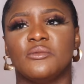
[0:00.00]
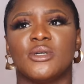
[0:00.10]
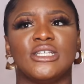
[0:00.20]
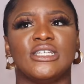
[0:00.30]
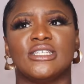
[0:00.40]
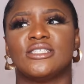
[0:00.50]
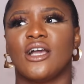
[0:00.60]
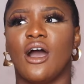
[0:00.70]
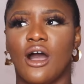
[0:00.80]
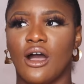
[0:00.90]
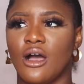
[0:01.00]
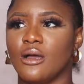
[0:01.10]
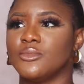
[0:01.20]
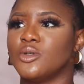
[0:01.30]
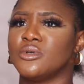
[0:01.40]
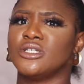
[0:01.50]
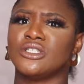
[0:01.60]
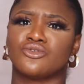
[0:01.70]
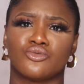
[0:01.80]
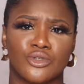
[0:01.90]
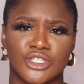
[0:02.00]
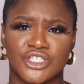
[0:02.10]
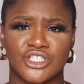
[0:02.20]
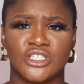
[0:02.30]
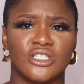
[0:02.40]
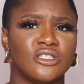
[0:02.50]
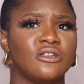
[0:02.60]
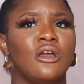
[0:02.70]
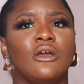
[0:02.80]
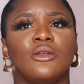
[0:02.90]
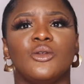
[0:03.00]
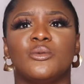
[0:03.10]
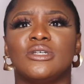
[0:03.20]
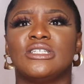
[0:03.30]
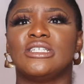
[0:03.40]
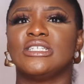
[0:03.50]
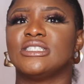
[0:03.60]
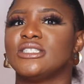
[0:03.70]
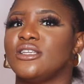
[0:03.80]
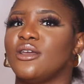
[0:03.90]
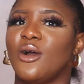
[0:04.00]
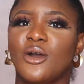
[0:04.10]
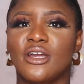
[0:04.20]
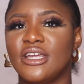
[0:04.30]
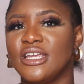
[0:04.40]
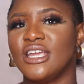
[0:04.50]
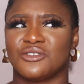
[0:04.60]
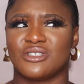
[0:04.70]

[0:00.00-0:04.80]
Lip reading: everybody is calm, nobody's rushing, nobody is in a hurry.